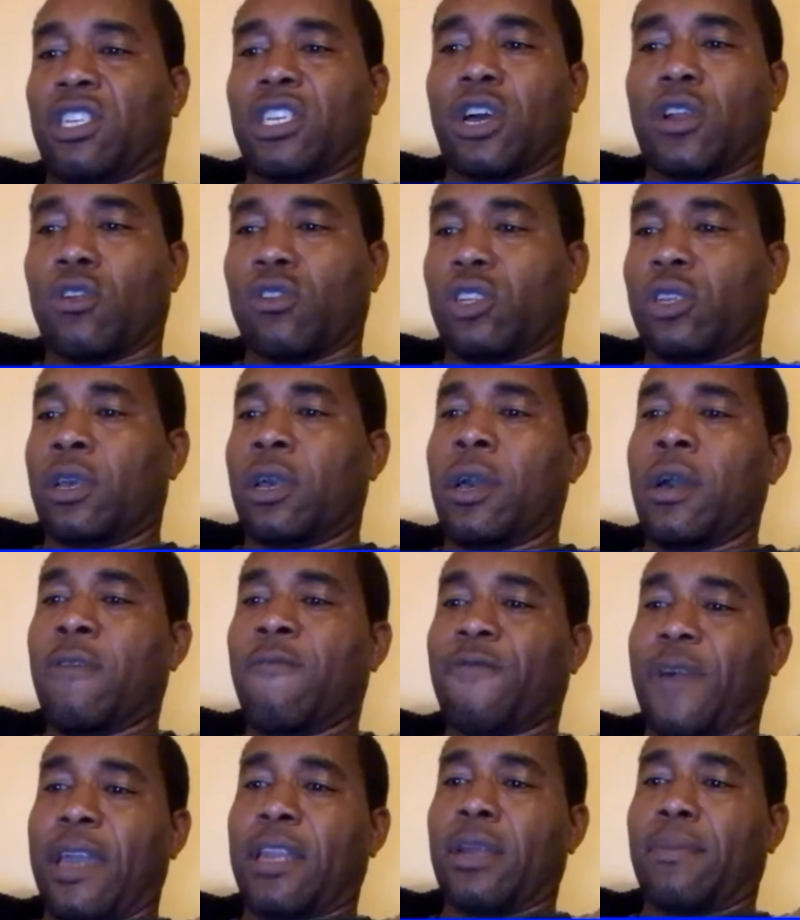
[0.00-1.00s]
Charlo
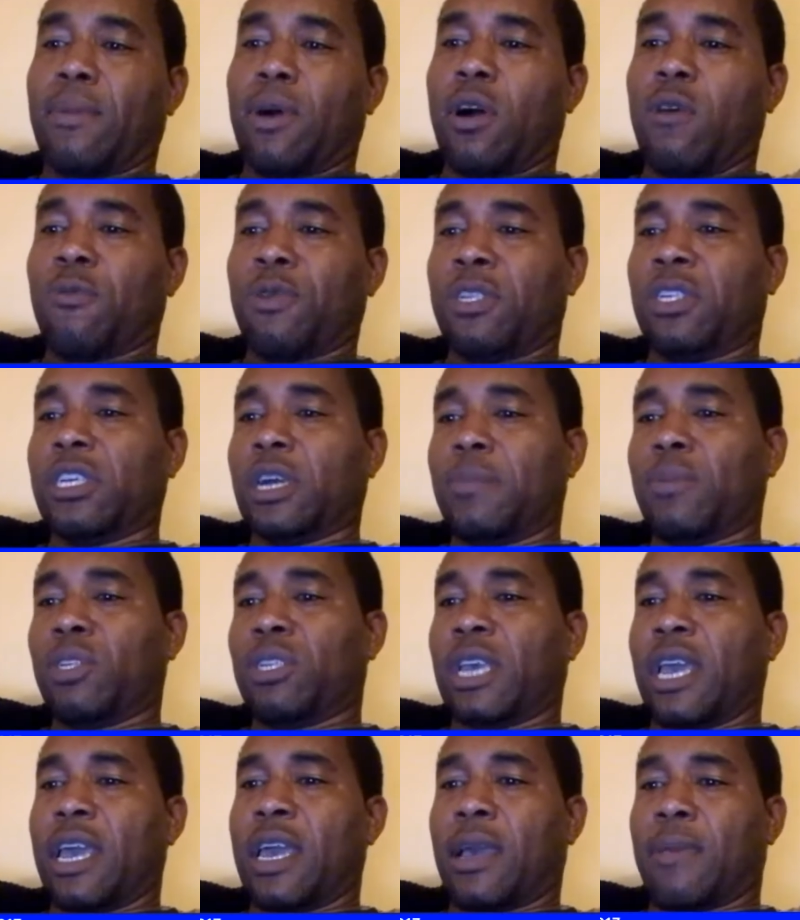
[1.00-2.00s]
fighting them off with jumper
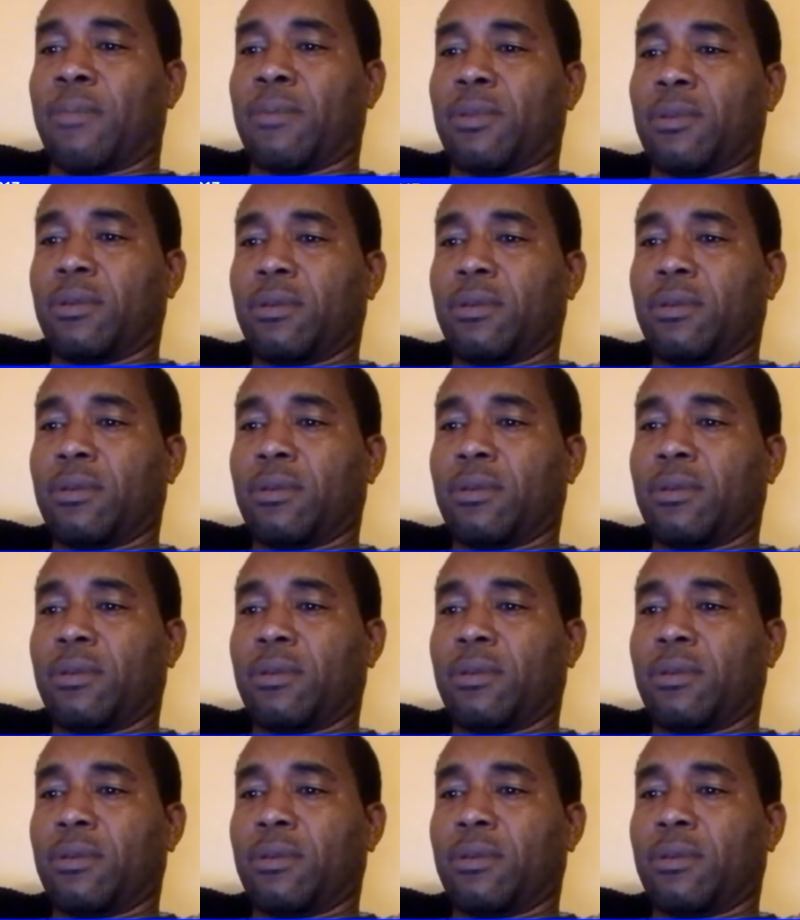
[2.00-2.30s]
jabs.